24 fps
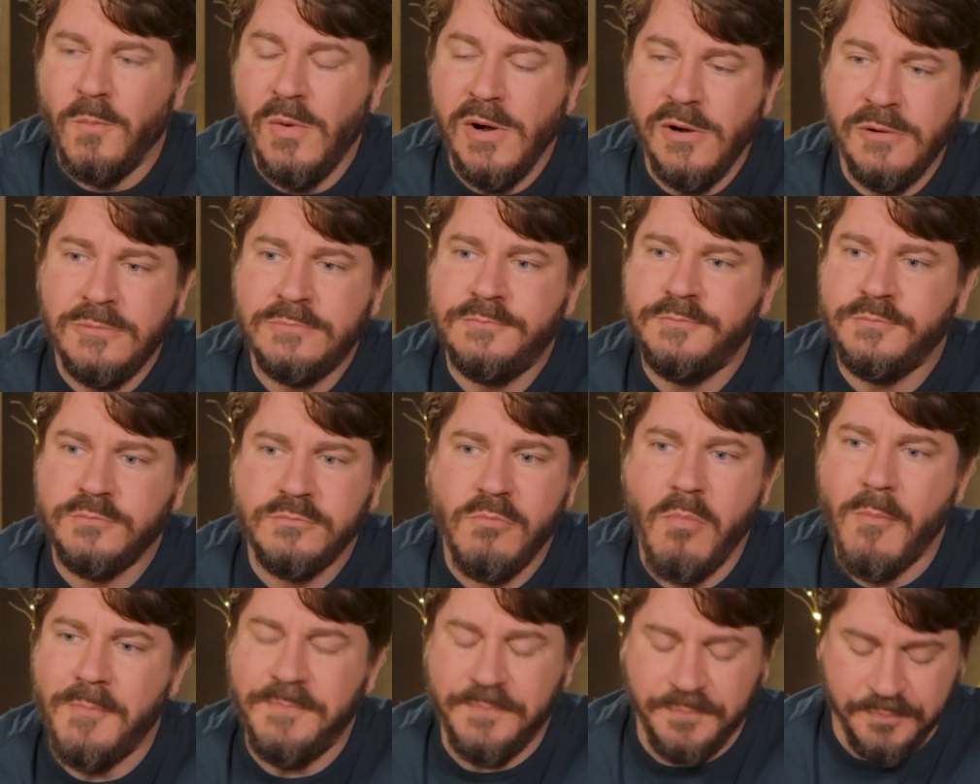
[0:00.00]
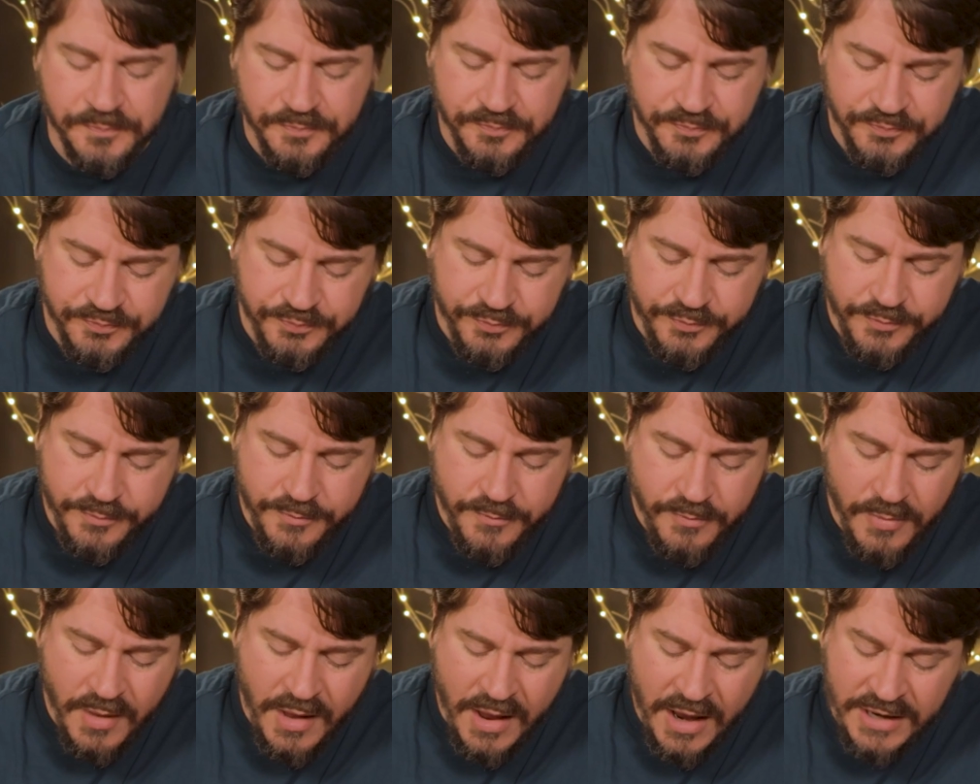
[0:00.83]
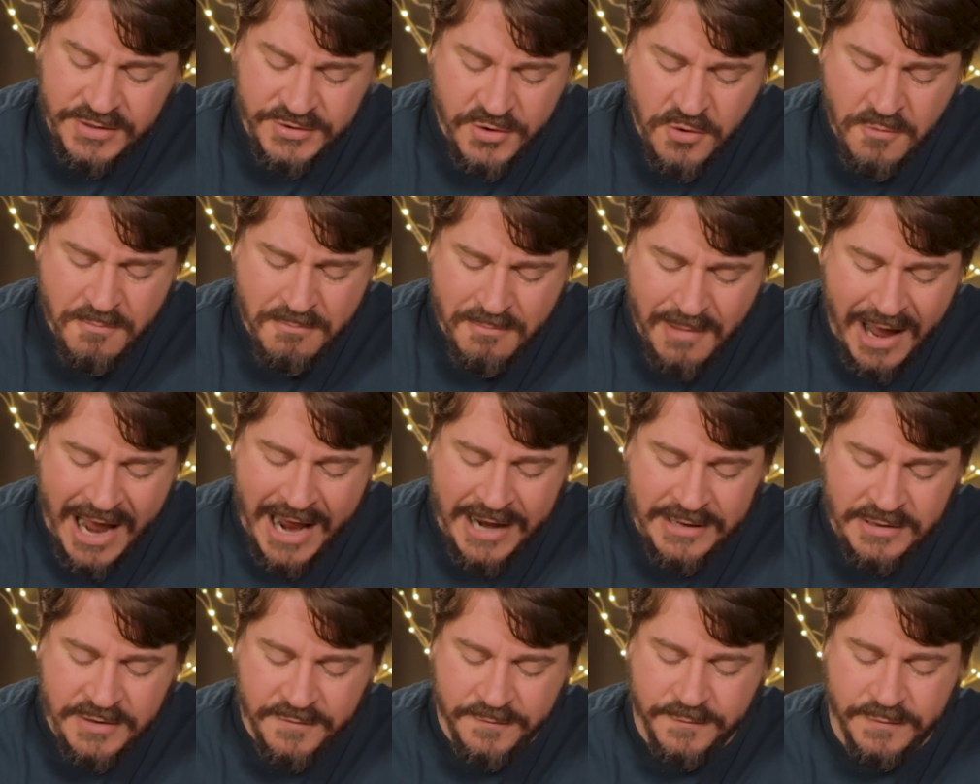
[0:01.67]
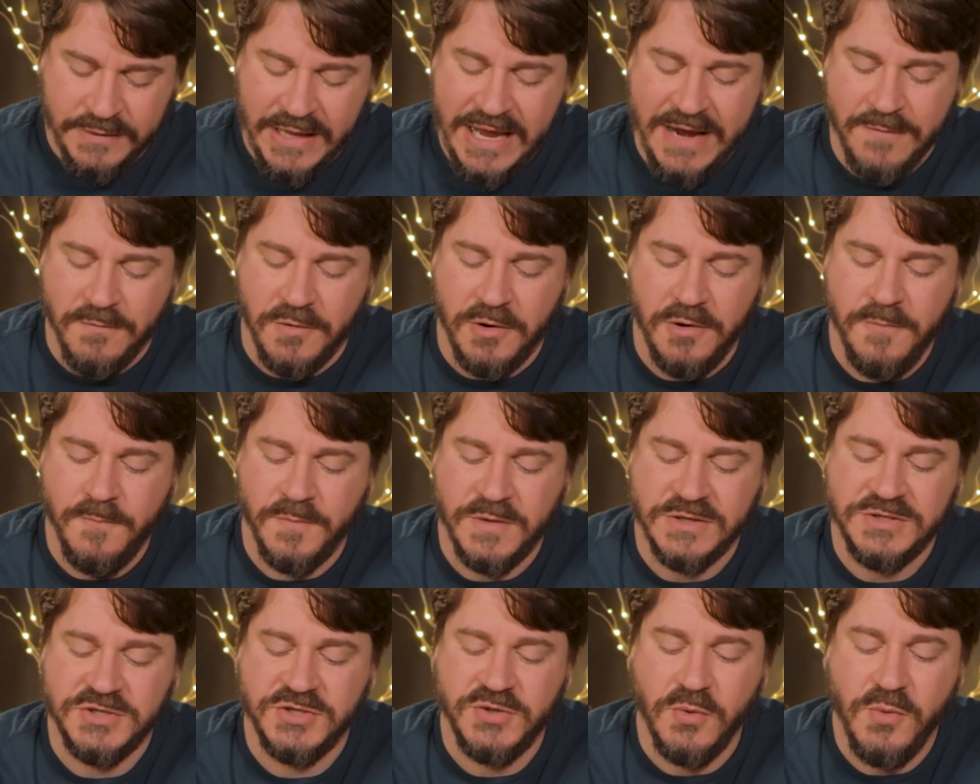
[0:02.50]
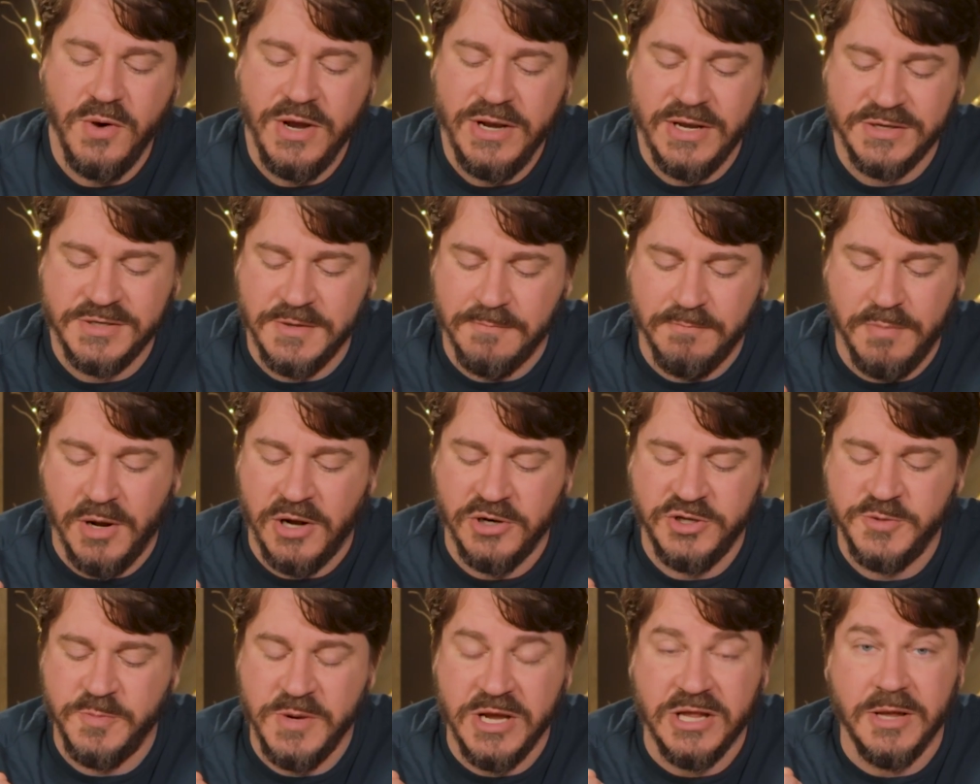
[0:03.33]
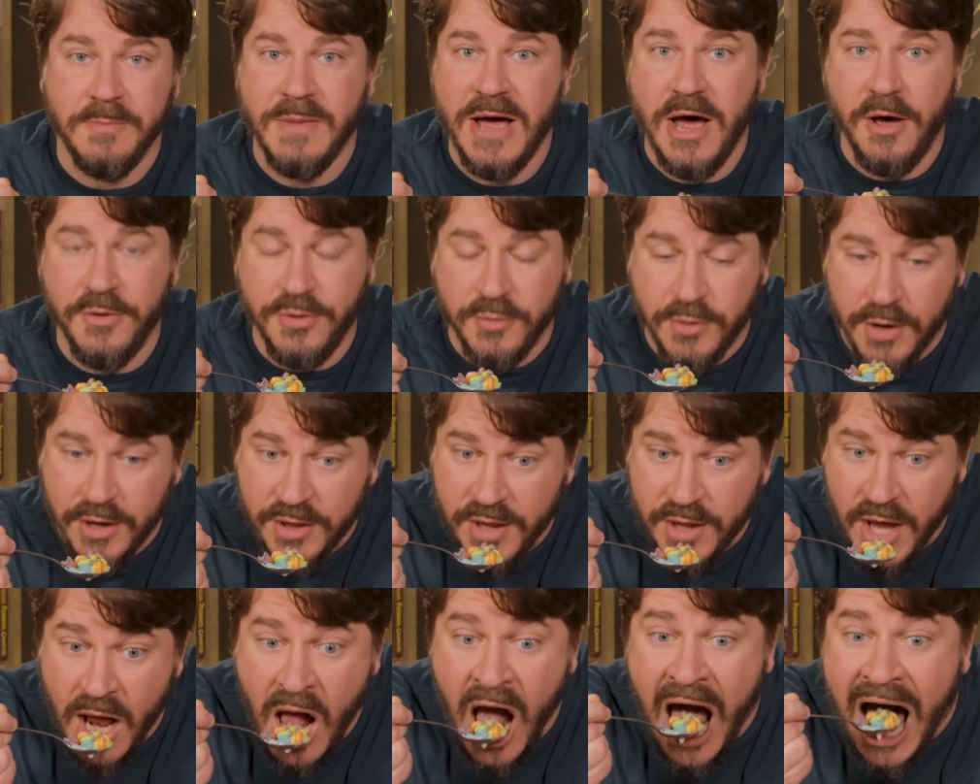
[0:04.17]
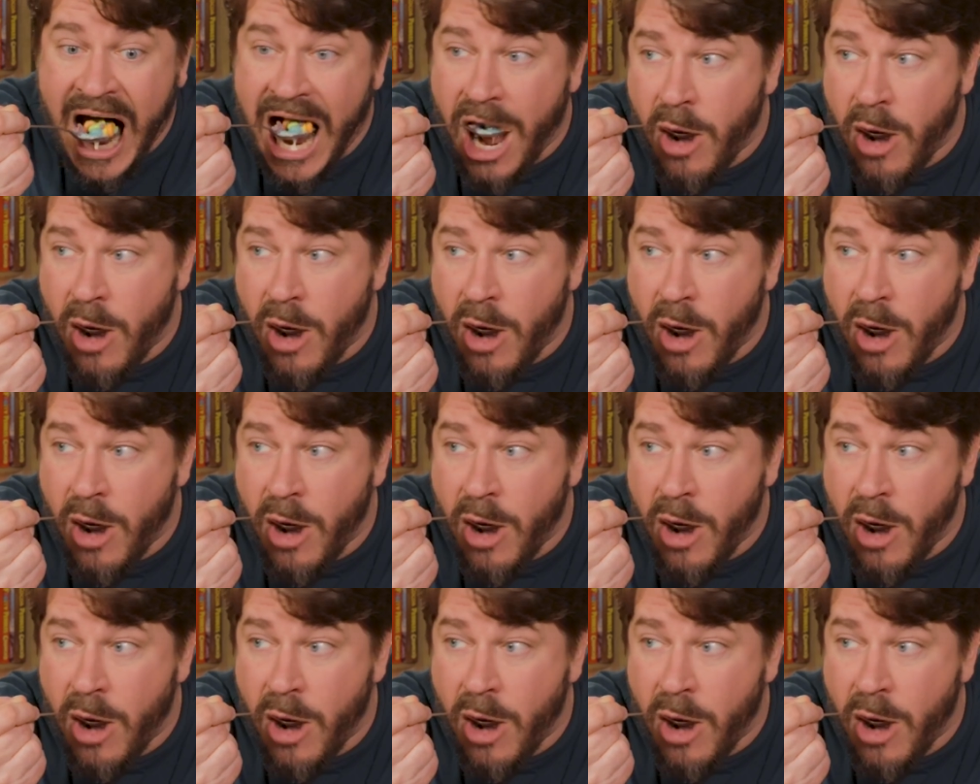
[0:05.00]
Well, I don't mind the flavor. The soy doesn't punch me in the mouth or anything.